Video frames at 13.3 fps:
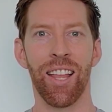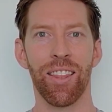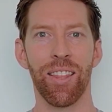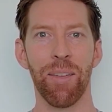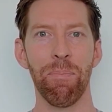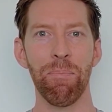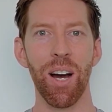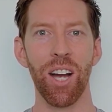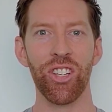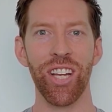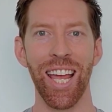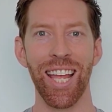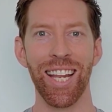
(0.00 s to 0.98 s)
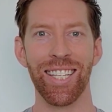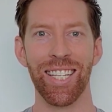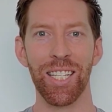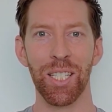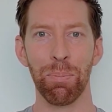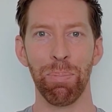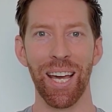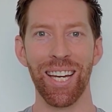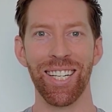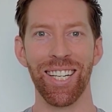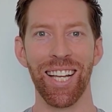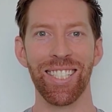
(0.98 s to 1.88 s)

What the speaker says: the much anticipated and